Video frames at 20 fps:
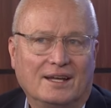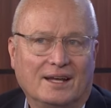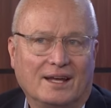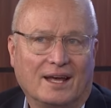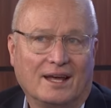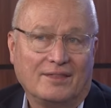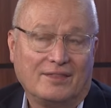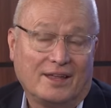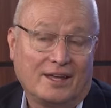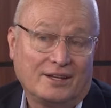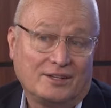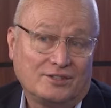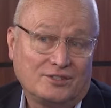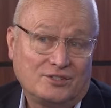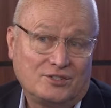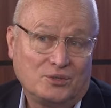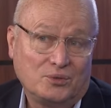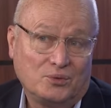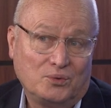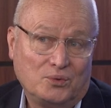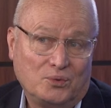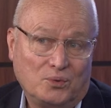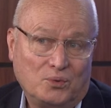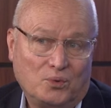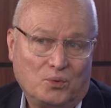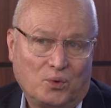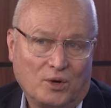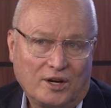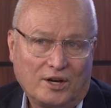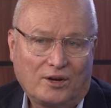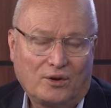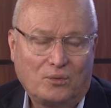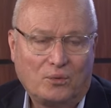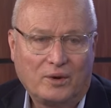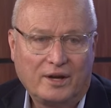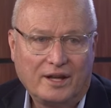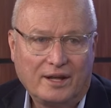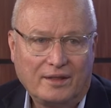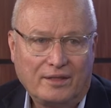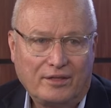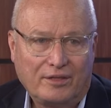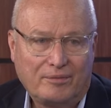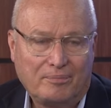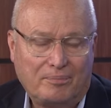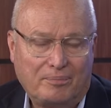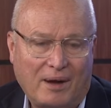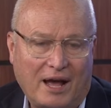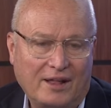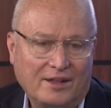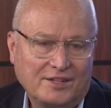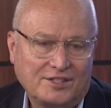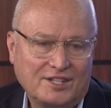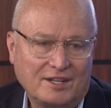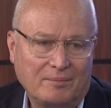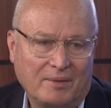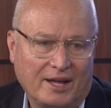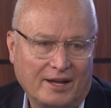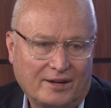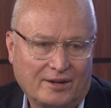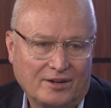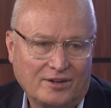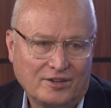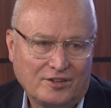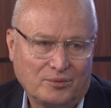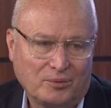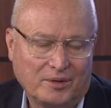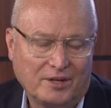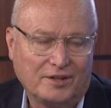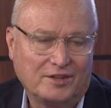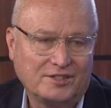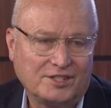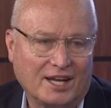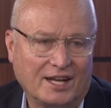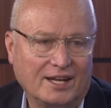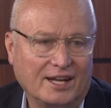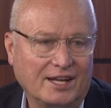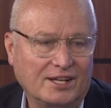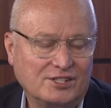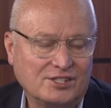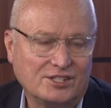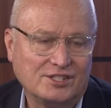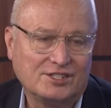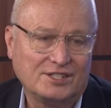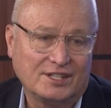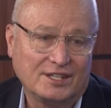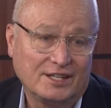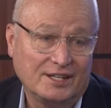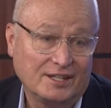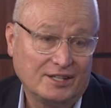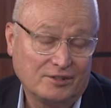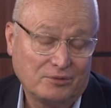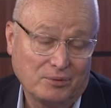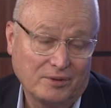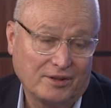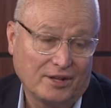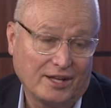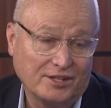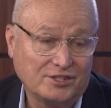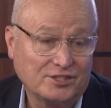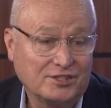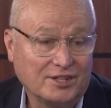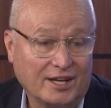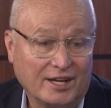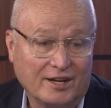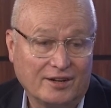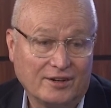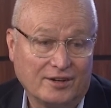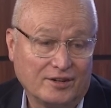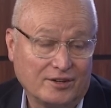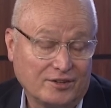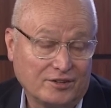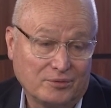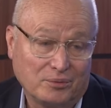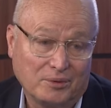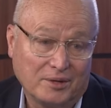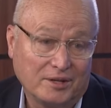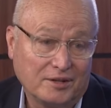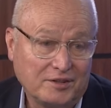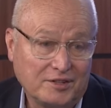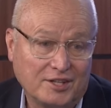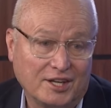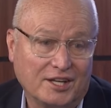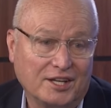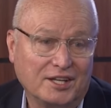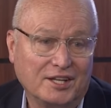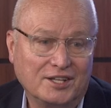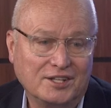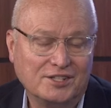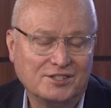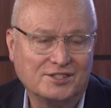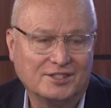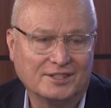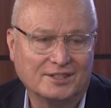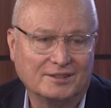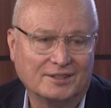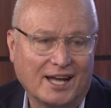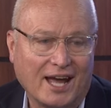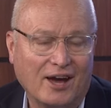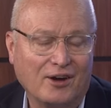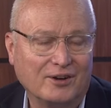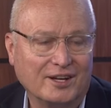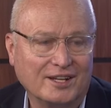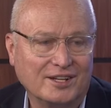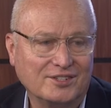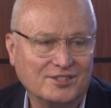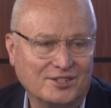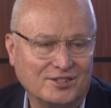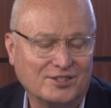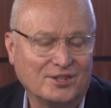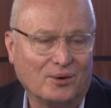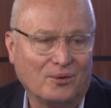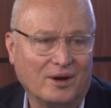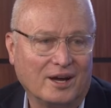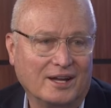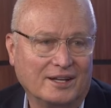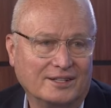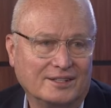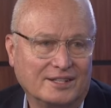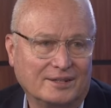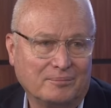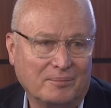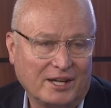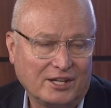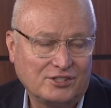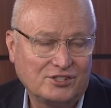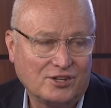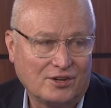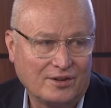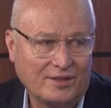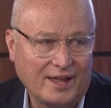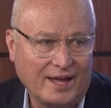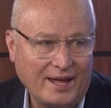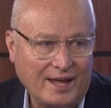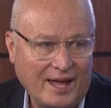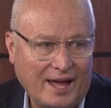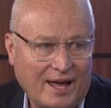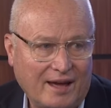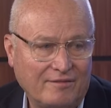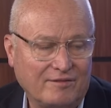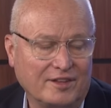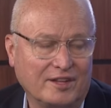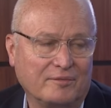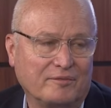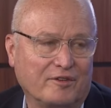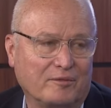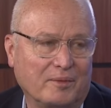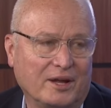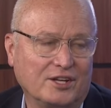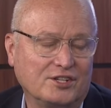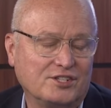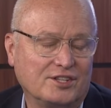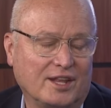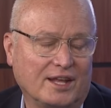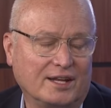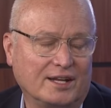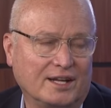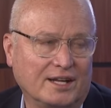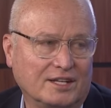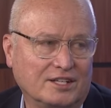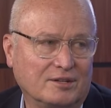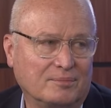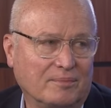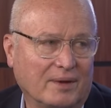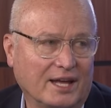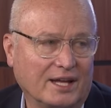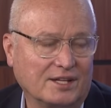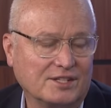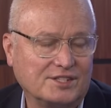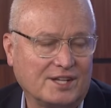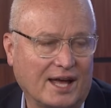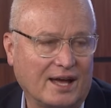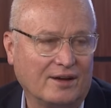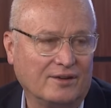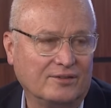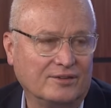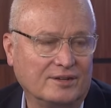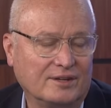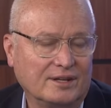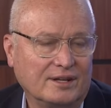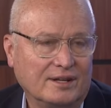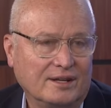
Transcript: and then to work with policymakers, with state agencies, with legislators, with cities and counties and so on, to make sure they have the information they need to make sound